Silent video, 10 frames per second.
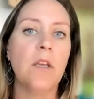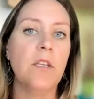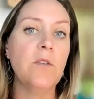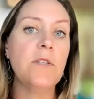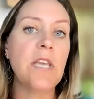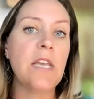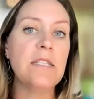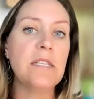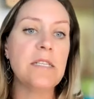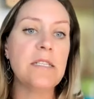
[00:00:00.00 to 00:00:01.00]
Use
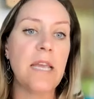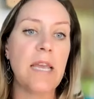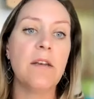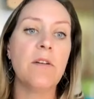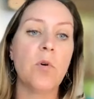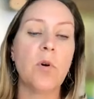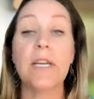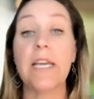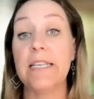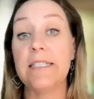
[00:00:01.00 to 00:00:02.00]
cases and or
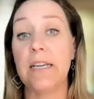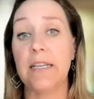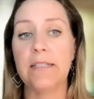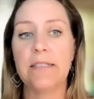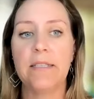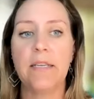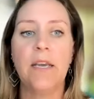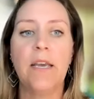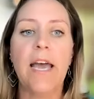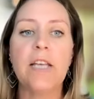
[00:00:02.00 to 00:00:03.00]
case studies.
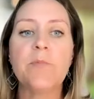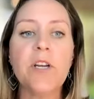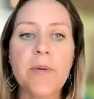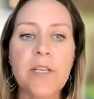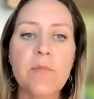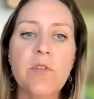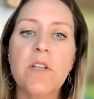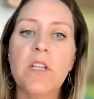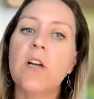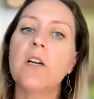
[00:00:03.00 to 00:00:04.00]
As prospects move
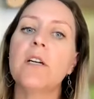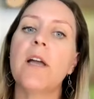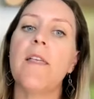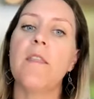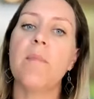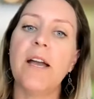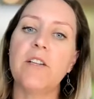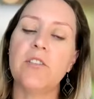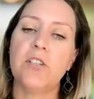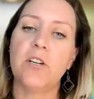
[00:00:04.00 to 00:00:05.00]
along the
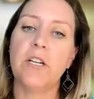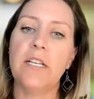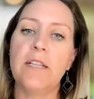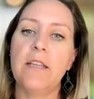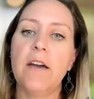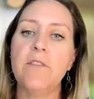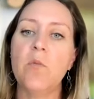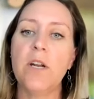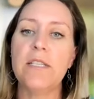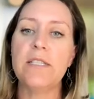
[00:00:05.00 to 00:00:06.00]
buyer's journey, they often
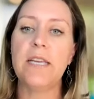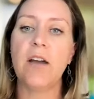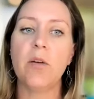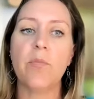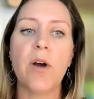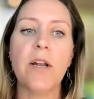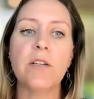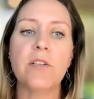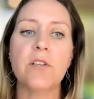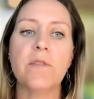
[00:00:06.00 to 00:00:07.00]
want to see how your
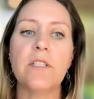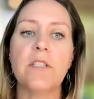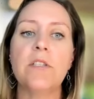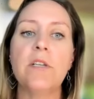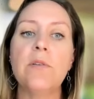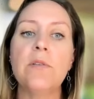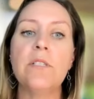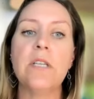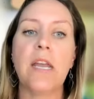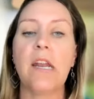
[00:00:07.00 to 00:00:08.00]
product or service is
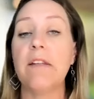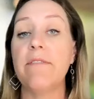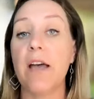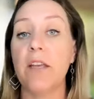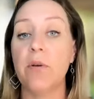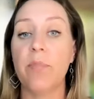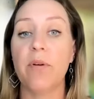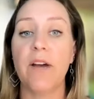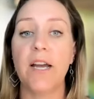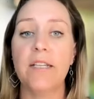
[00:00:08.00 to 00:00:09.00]
used and any value it
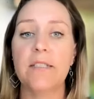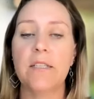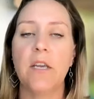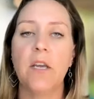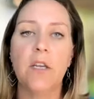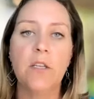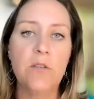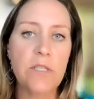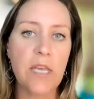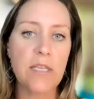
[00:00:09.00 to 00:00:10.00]
provides.
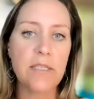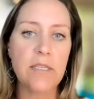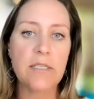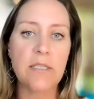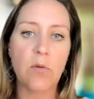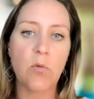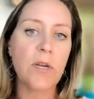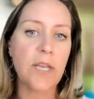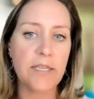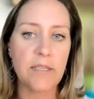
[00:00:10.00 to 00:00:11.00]
Use cases or
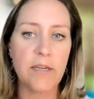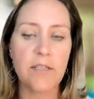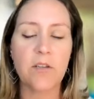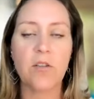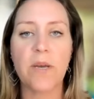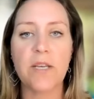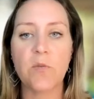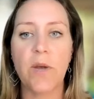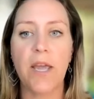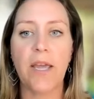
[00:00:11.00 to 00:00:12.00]
case studies are the best
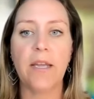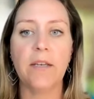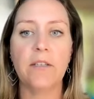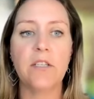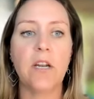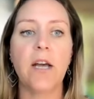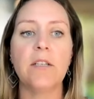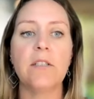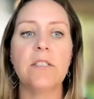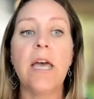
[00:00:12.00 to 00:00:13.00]
way to not
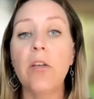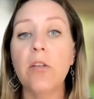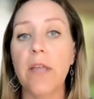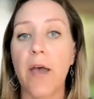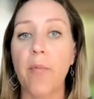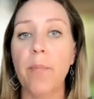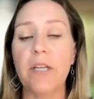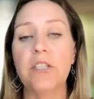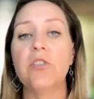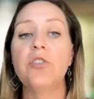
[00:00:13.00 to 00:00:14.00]
tell them,
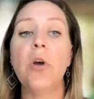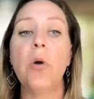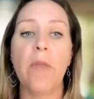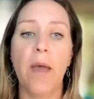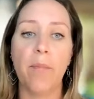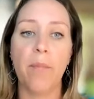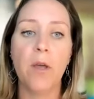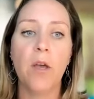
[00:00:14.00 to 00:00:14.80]
but to show them